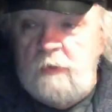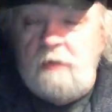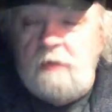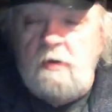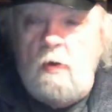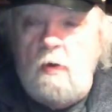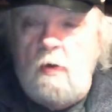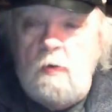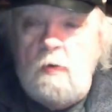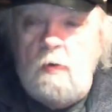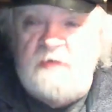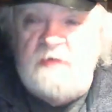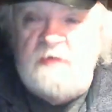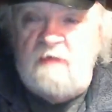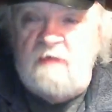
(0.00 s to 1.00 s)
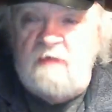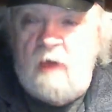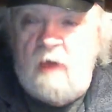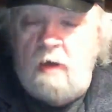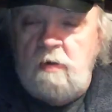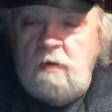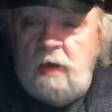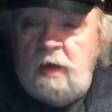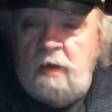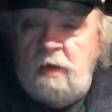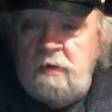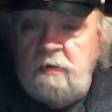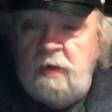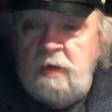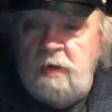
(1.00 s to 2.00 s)
knowing what they'd found,
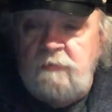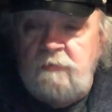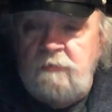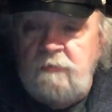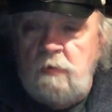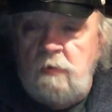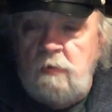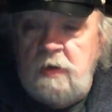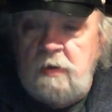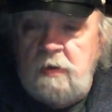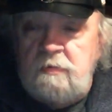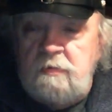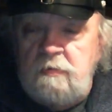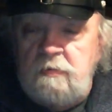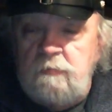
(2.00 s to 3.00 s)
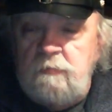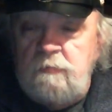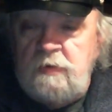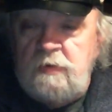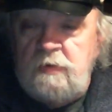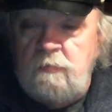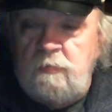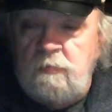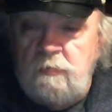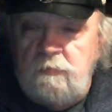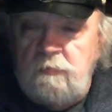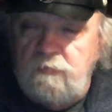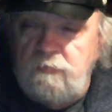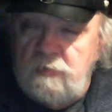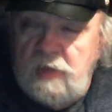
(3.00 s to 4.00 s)
and even though they had been
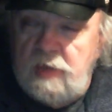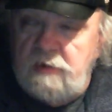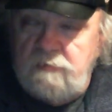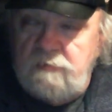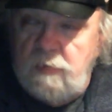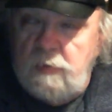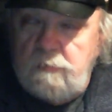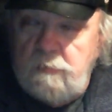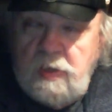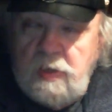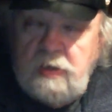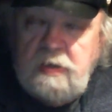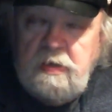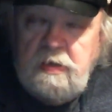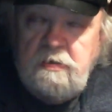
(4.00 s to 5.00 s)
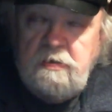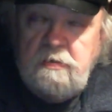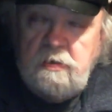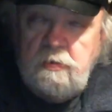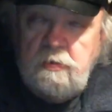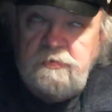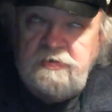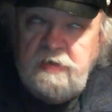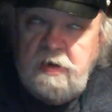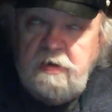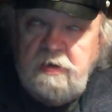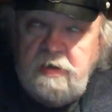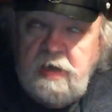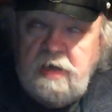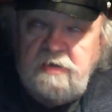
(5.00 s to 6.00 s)
led by many clues and
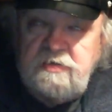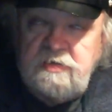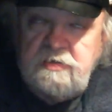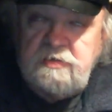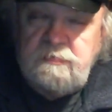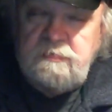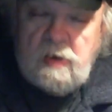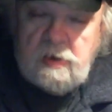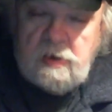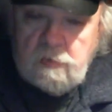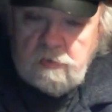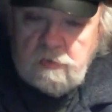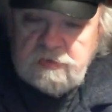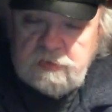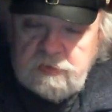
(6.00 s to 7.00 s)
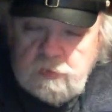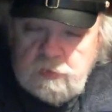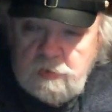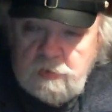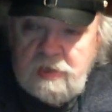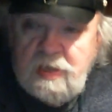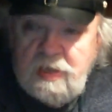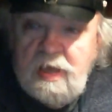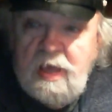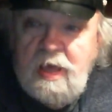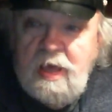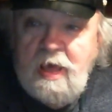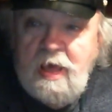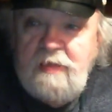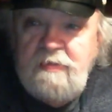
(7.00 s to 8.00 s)
indications by yours truly,
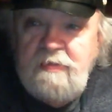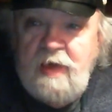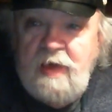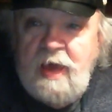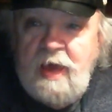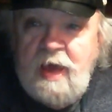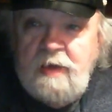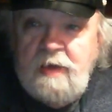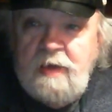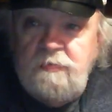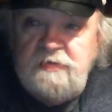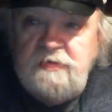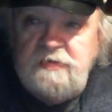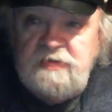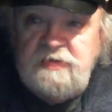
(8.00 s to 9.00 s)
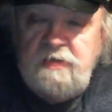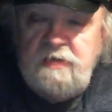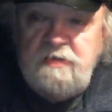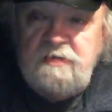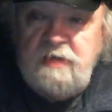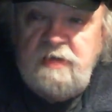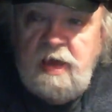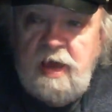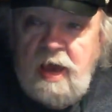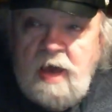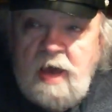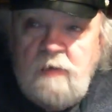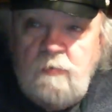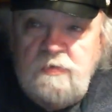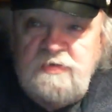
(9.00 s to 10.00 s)
that this thing that they
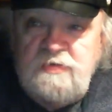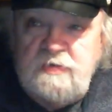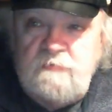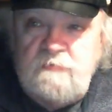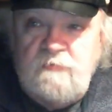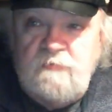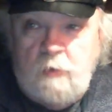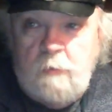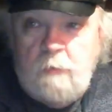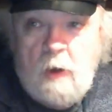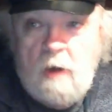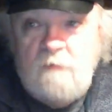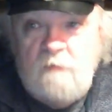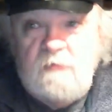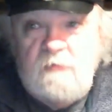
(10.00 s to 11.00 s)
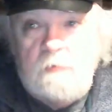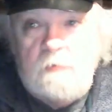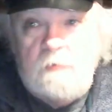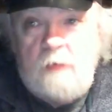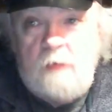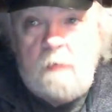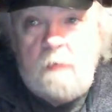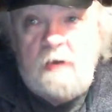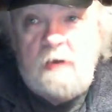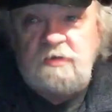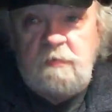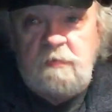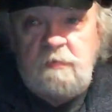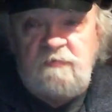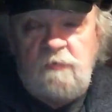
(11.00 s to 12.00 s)
had was very powerful and probably not to
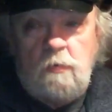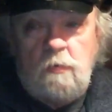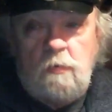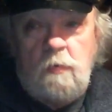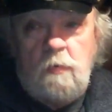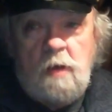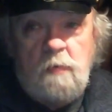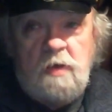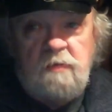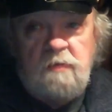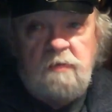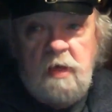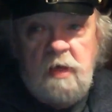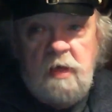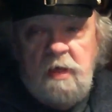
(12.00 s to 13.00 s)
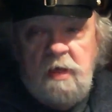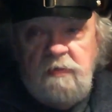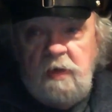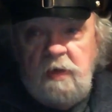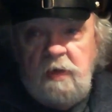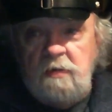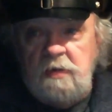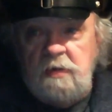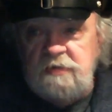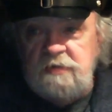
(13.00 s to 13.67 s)
be fooled around with, they unleashed a